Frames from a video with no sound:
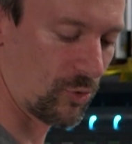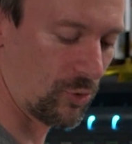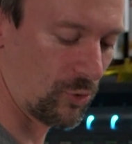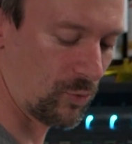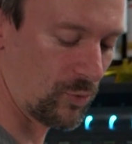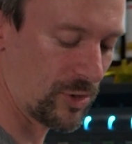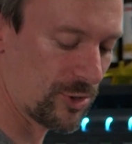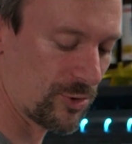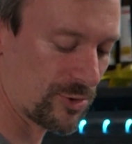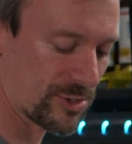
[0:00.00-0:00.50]

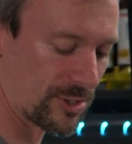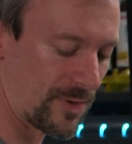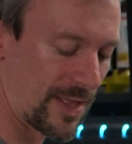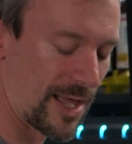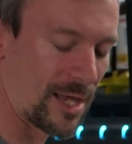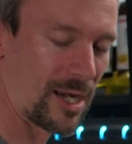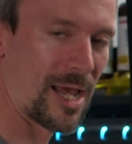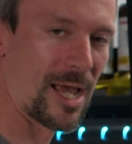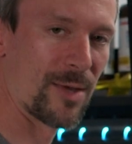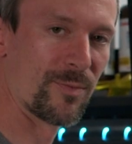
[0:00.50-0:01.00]
we use a
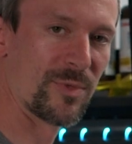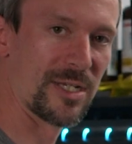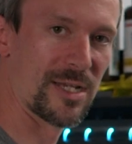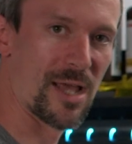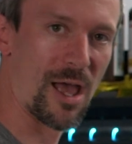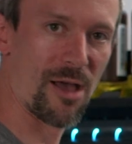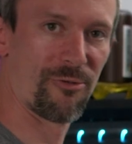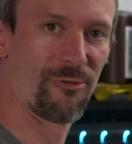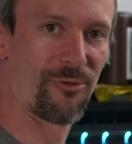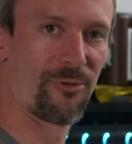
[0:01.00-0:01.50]
lot of
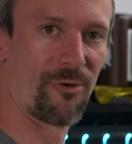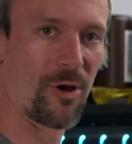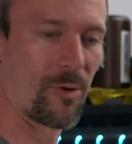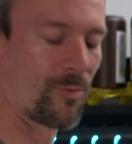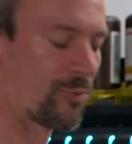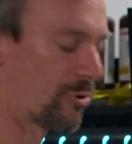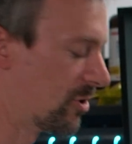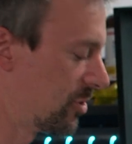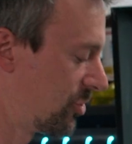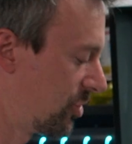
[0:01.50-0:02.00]
MDF for our
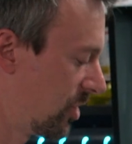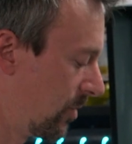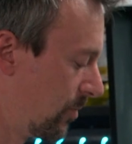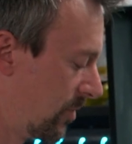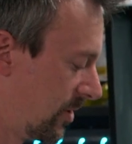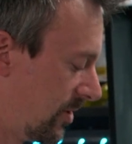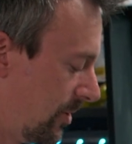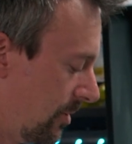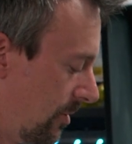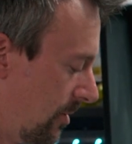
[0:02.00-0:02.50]
print jig
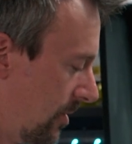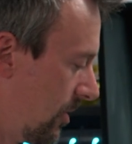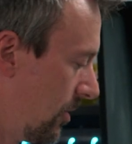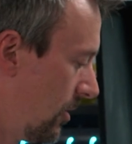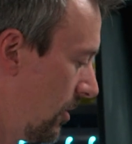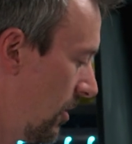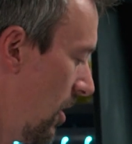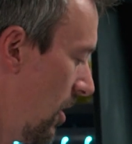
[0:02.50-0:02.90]
material,